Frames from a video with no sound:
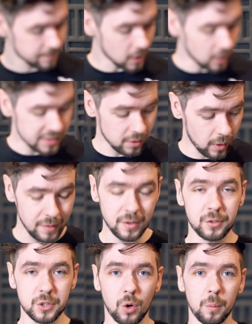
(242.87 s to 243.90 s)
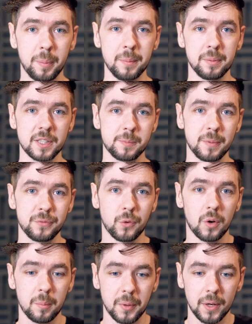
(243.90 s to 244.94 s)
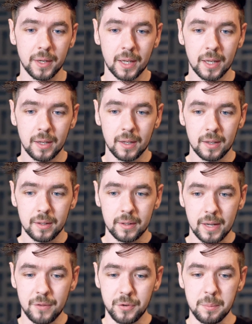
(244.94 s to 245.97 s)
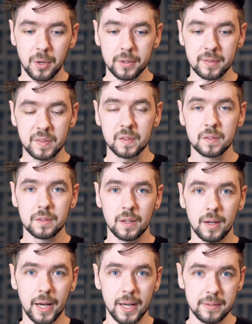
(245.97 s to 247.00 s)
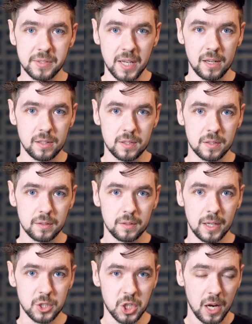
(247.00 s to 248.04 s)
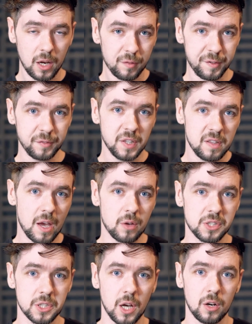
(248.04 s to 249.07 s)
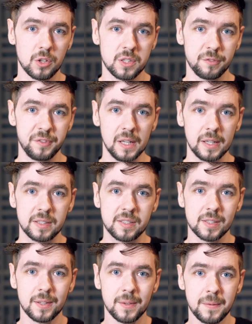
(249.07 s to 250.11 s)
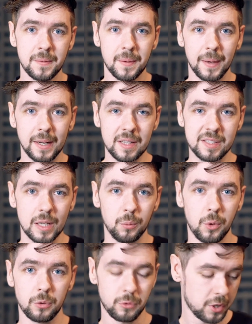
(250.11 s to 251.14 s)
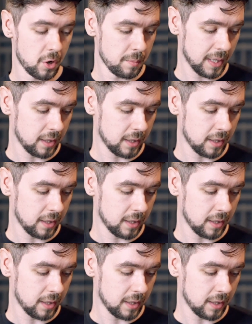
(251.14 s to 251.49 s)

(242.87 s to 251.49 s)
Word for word: Also, I've never told people this before, but every month I send a check of $50,000 to Felix, and he still won't return my